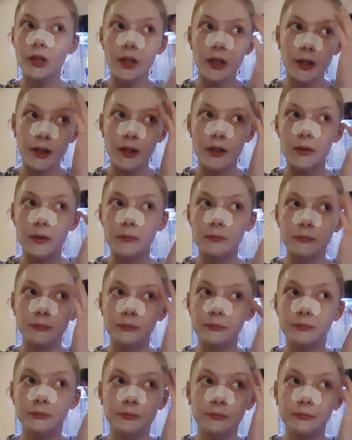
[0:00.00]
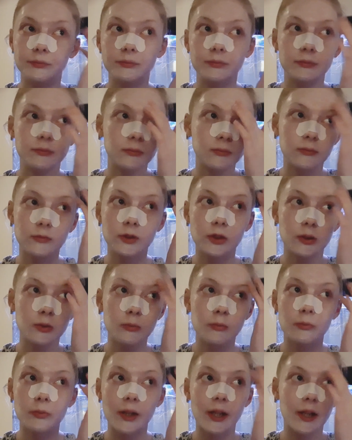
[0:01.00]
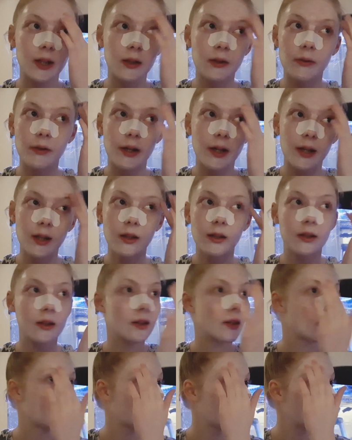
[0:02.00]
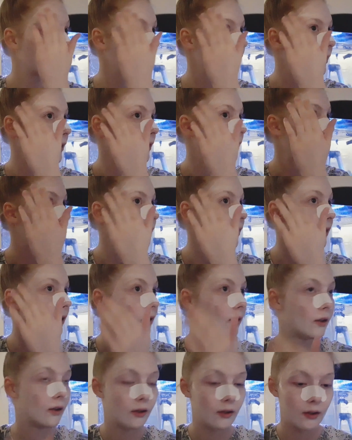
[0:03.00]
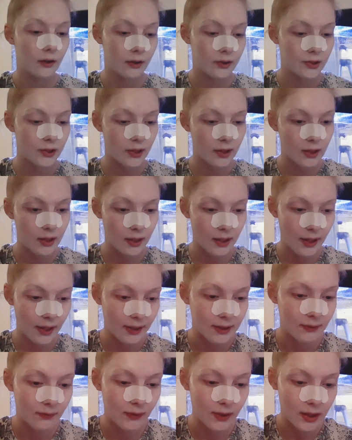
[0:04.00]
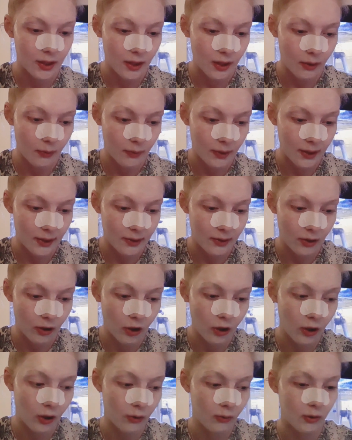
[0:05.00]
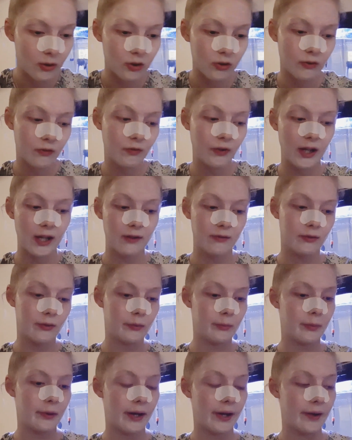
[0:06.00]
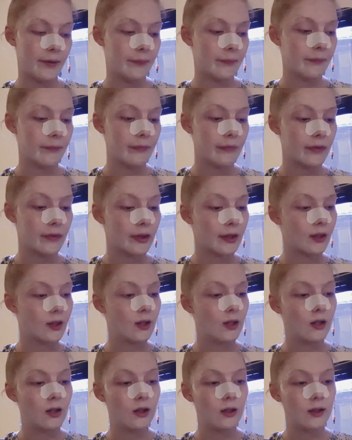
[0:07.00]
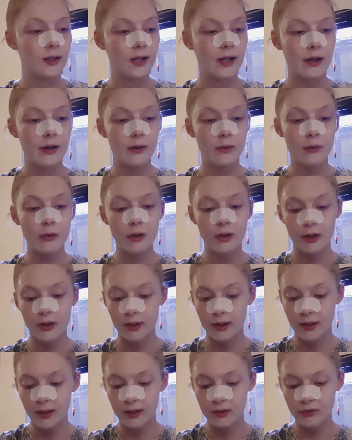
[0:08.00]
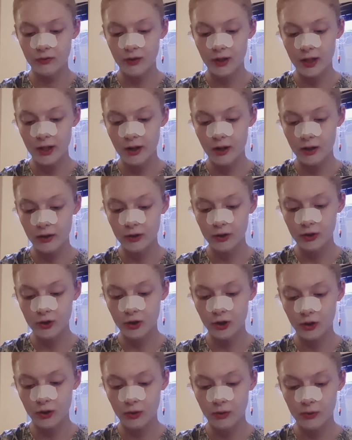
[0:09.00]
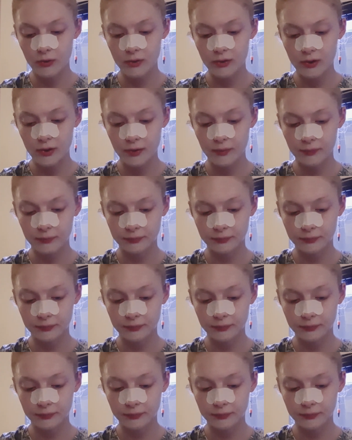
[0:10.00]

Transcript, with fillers: Um, but anyway, yeah. So the next video is who is your favourite pet? Now, it's really hard to choose,